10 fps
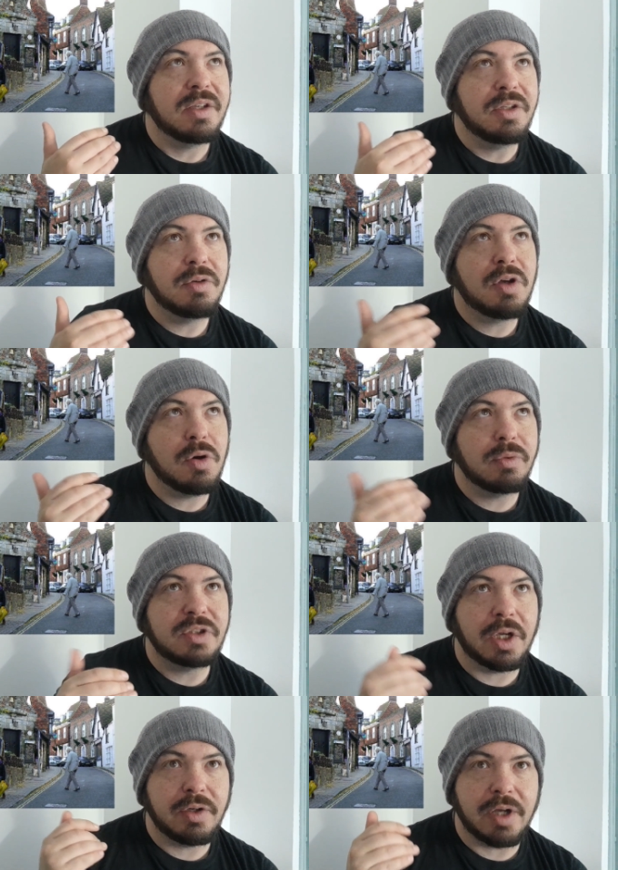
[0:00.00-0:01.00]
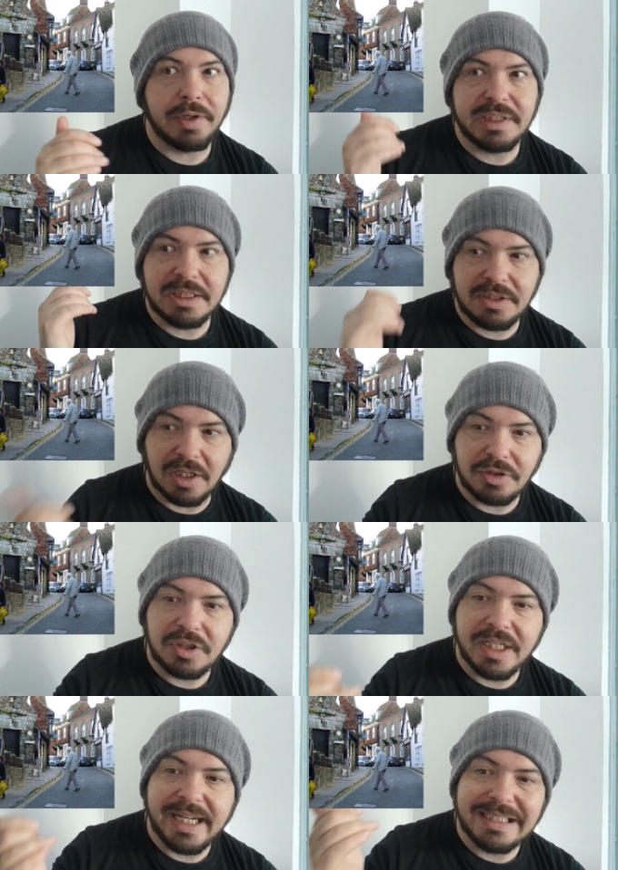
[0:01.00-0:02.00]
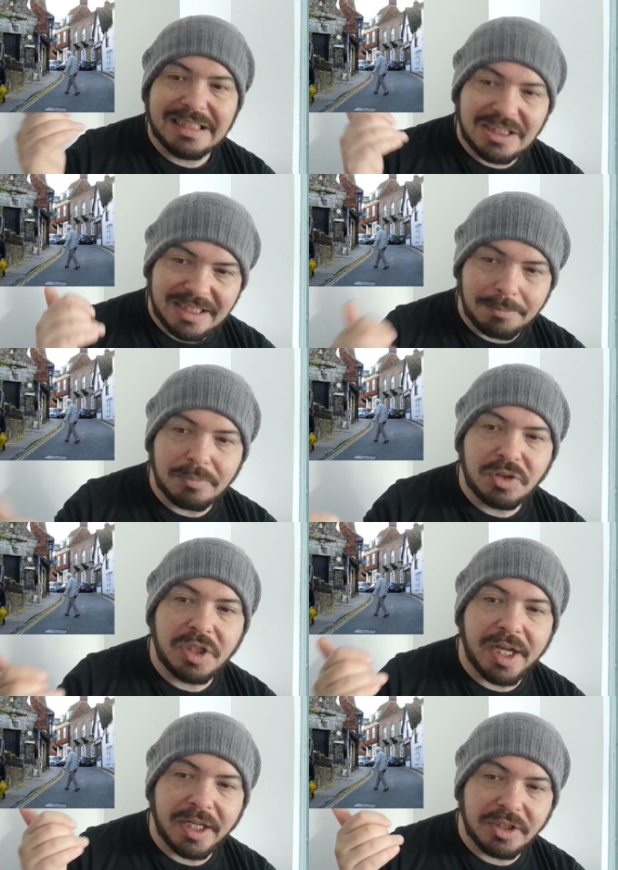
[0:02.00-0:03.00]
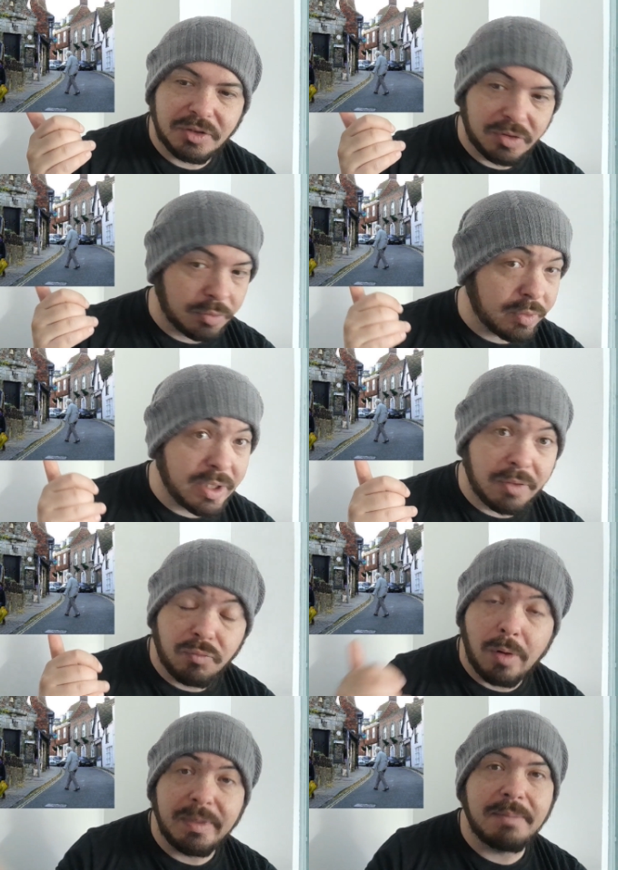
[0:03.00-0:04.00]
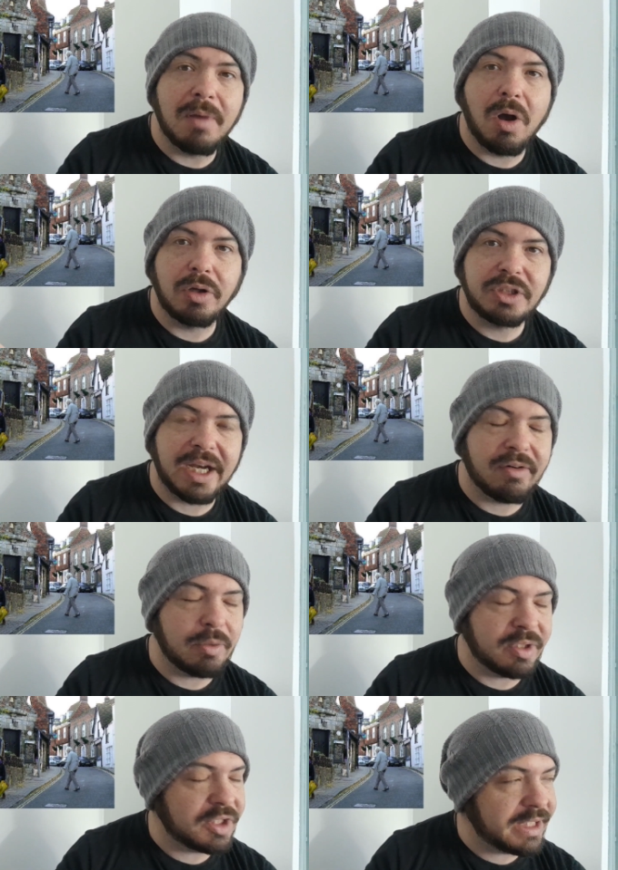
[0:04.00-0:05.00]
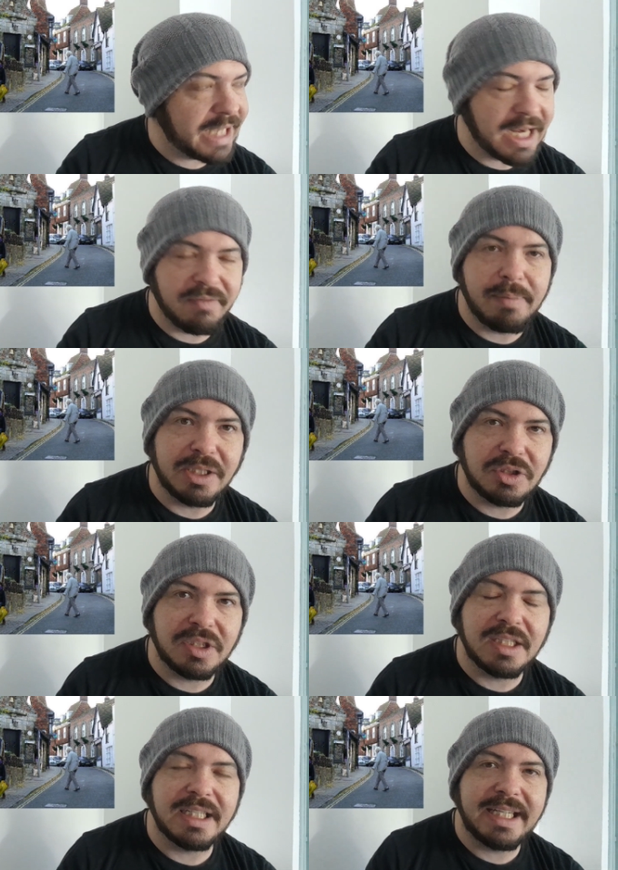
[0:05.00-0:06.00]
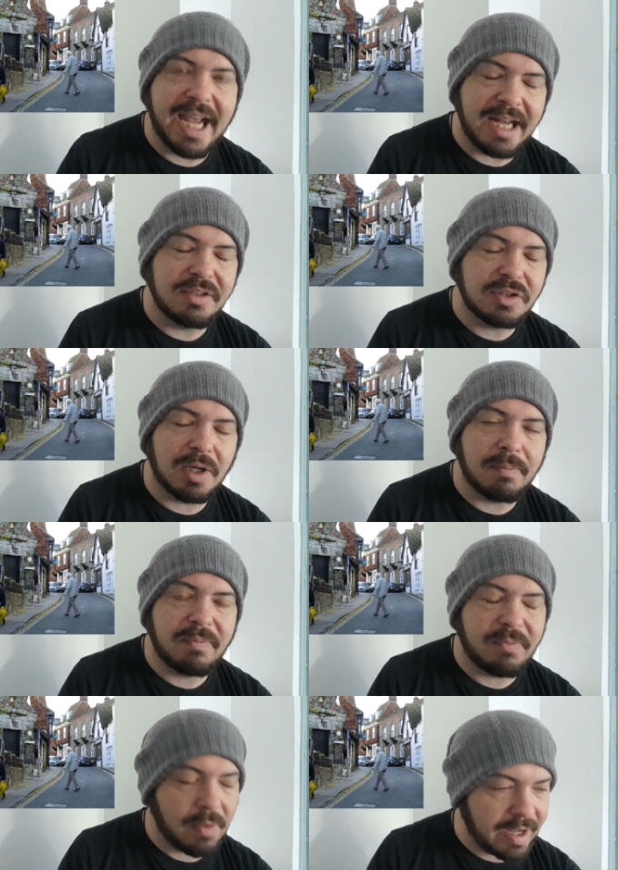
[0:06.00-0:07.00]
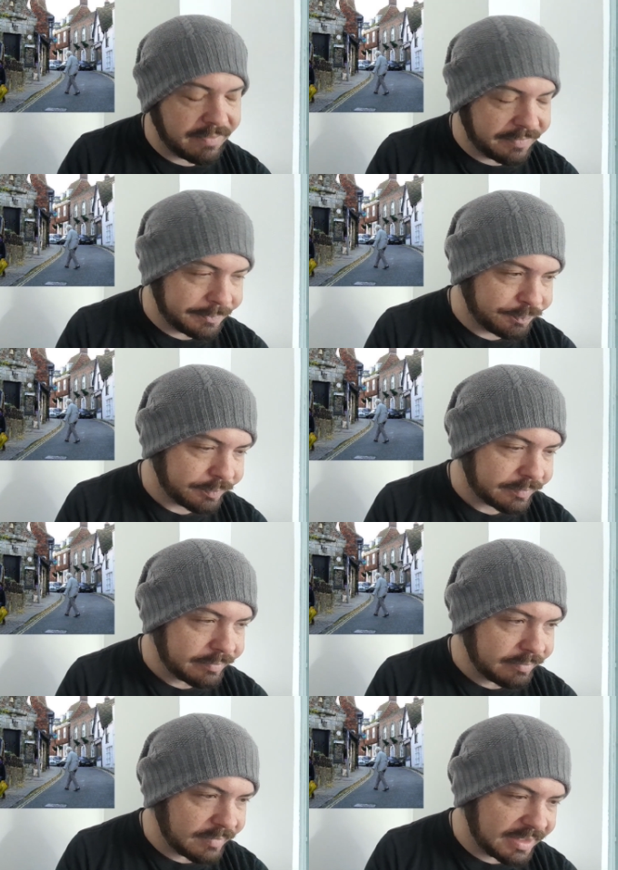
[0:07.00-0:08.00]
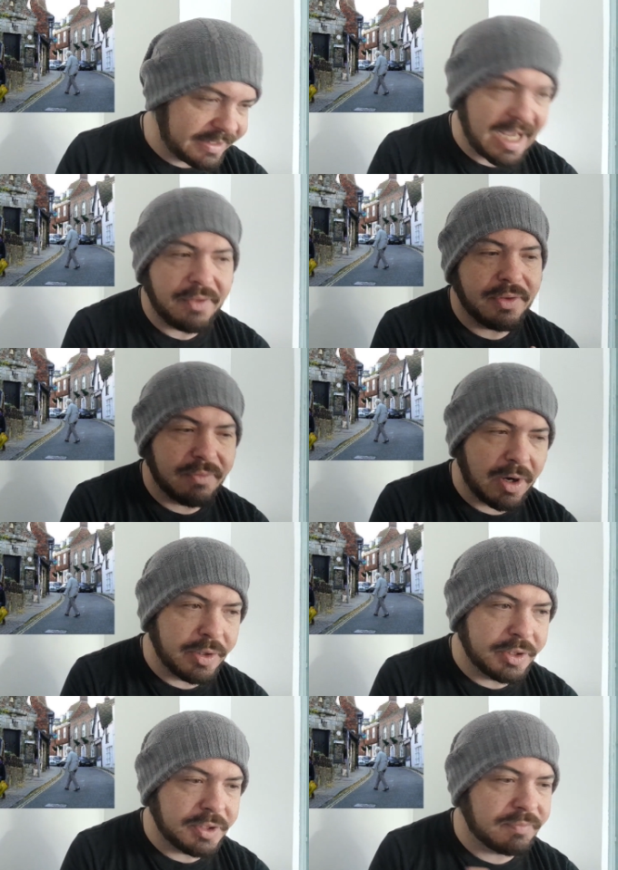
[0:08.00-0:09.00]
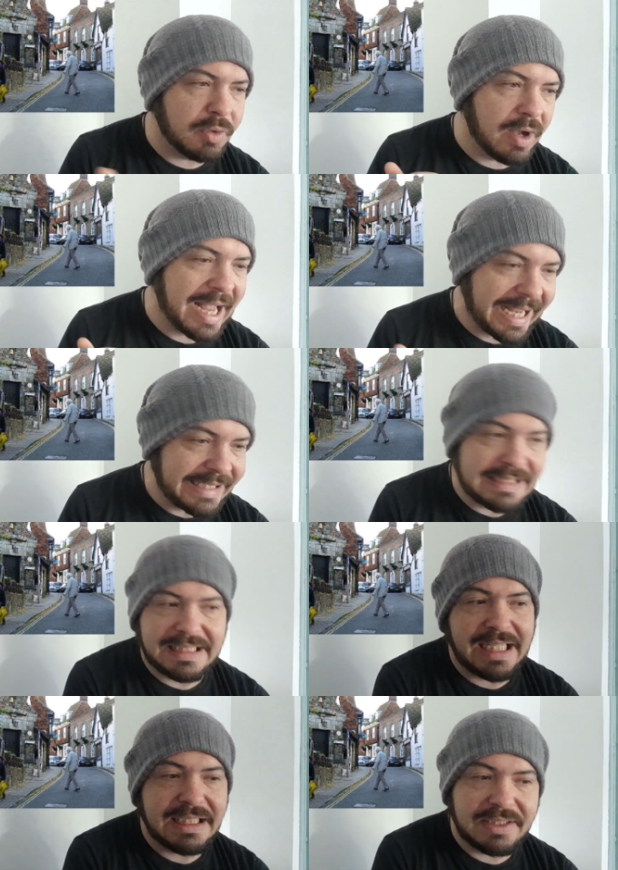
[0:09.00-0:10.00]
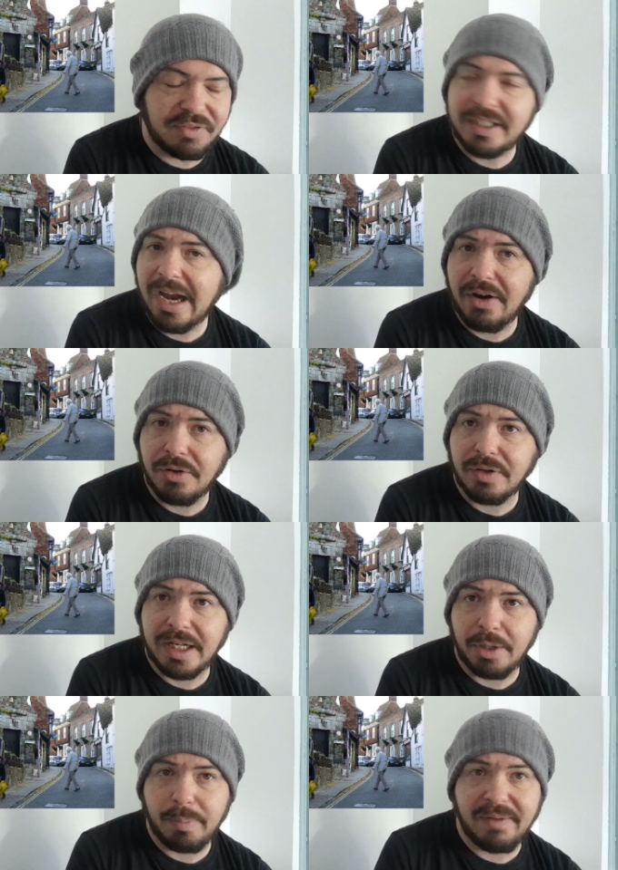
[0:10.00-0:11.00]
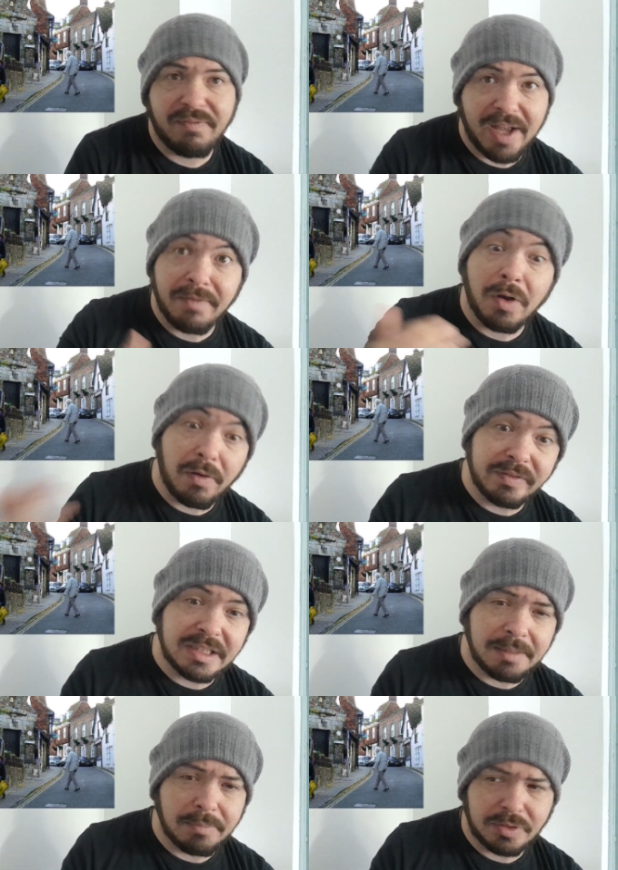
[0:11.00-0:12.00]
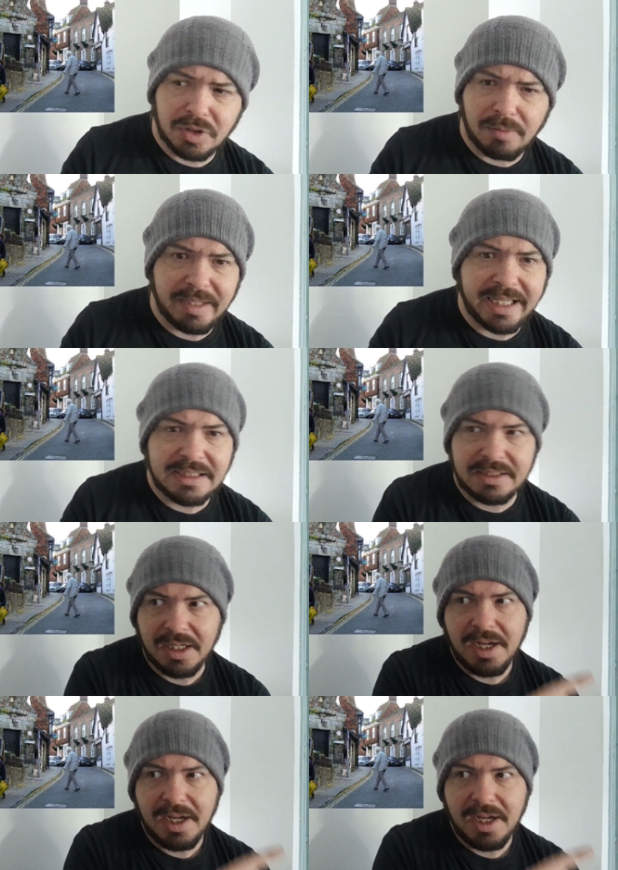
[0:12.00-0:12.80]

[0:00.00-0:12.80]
you can also go to Dungeness, Dymchurch. You're in the Romney Marsh area, which again I've mentioned in the Kent top 5. Down the road you've got Hastings if you carried on a little bit further, obviously in my top list.